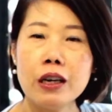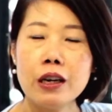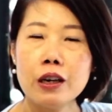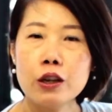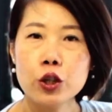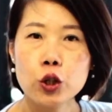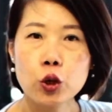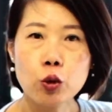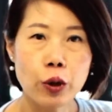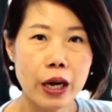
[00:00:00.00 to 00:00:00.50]

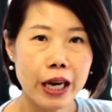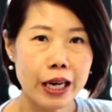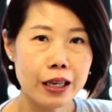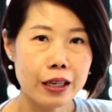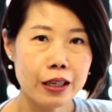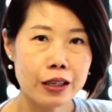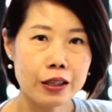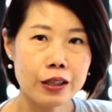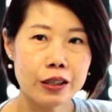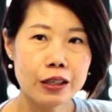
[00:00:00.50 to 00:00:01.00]

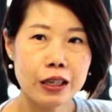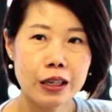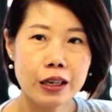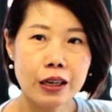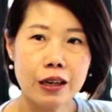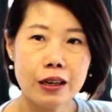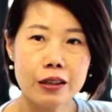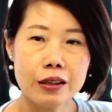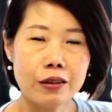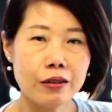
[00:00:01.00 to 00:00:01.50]
showcase
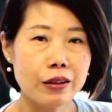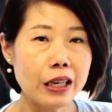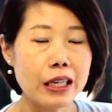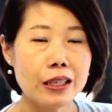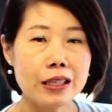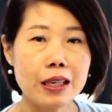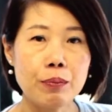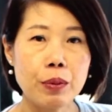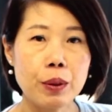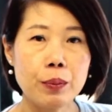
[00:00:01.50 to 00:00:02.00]
the things
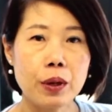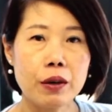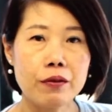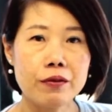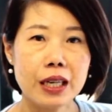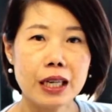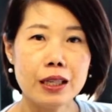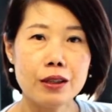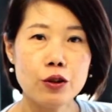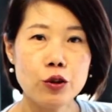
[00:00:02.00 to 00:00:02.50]
that people have
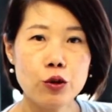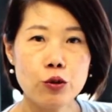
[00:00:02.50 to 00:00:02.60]
done to